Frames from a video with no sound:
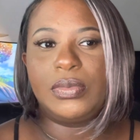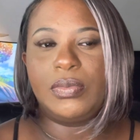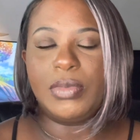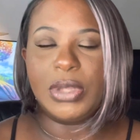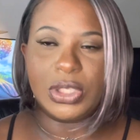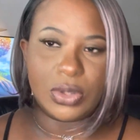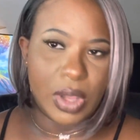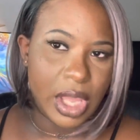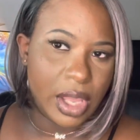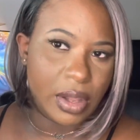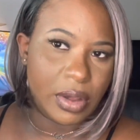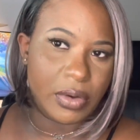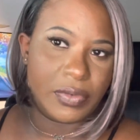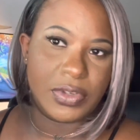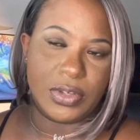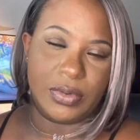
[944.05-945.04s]
mental
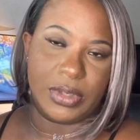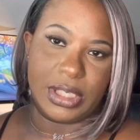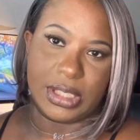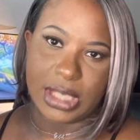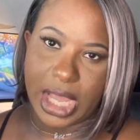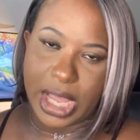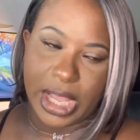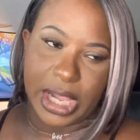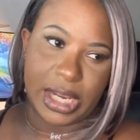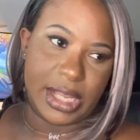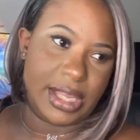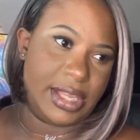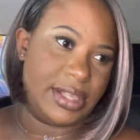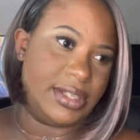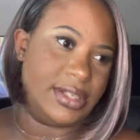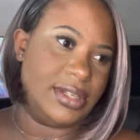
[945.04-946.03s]
health to
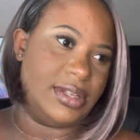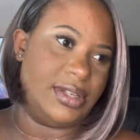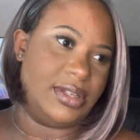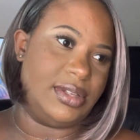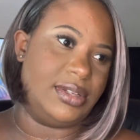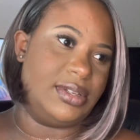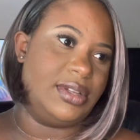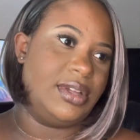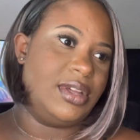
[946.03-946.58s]
anxiety to